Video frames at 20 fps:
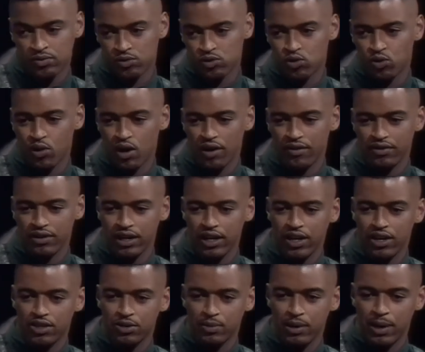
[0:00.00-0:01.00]
12
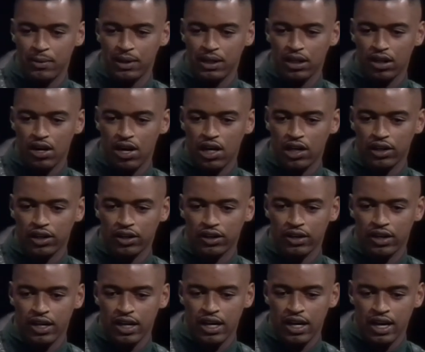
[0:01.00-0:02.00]
years, maybe longer,
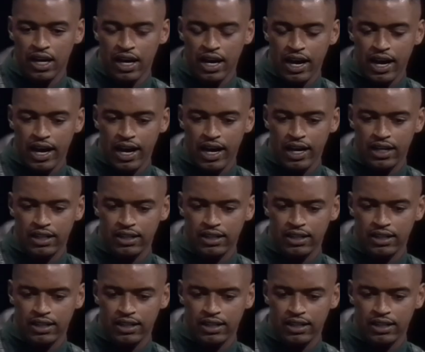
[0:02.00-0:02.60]
and